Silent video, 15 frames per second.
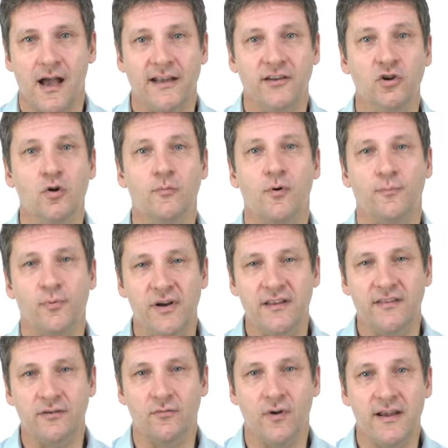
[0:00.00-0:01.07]
A normal
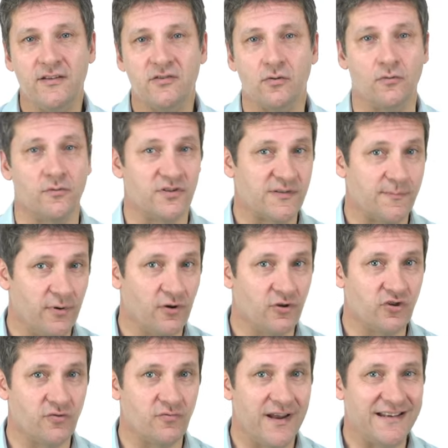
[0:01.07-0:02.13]
breathing rate, or
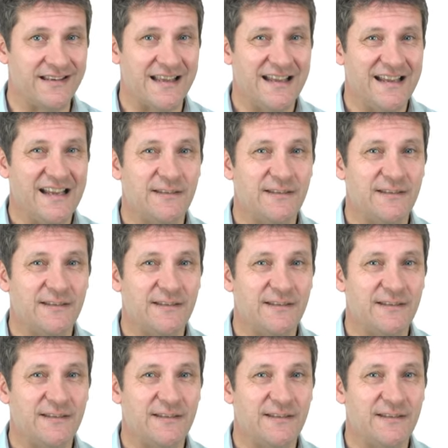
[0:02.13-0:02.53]
respiratory rate,